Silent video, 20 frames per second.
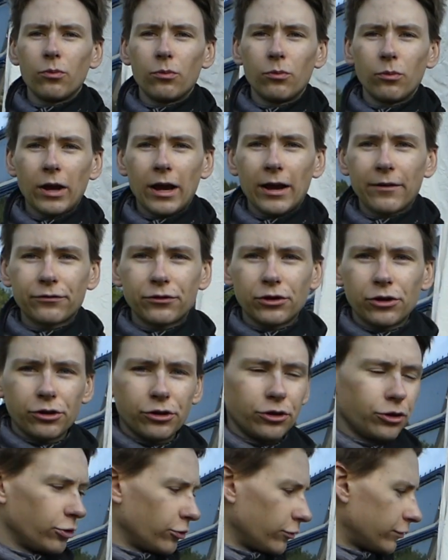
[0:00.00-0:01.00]
after
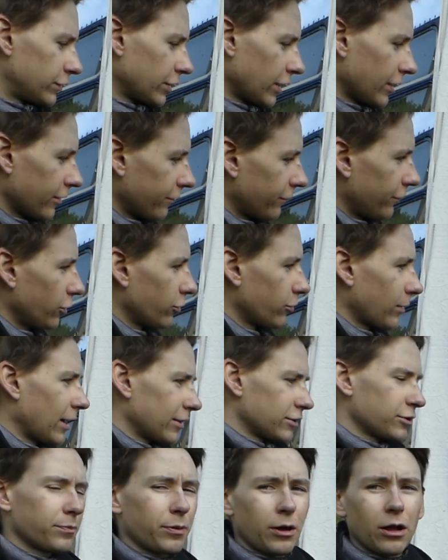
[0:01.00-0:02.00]
you've done a few
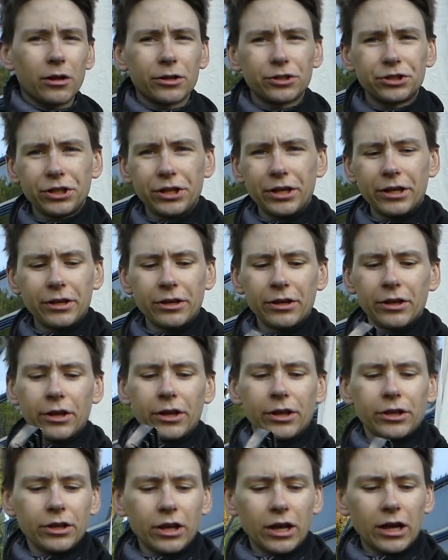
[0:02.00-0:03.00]
rounds of polishing
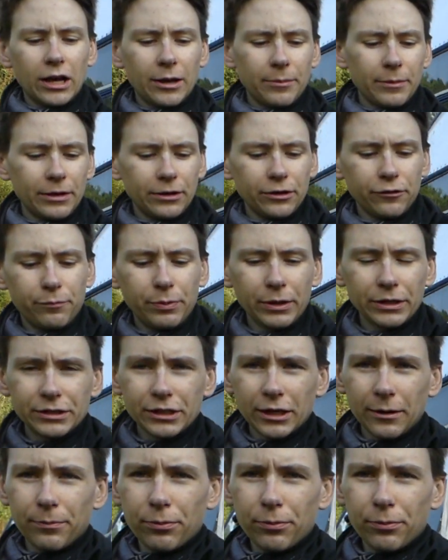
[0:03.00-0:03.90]
and you've picked up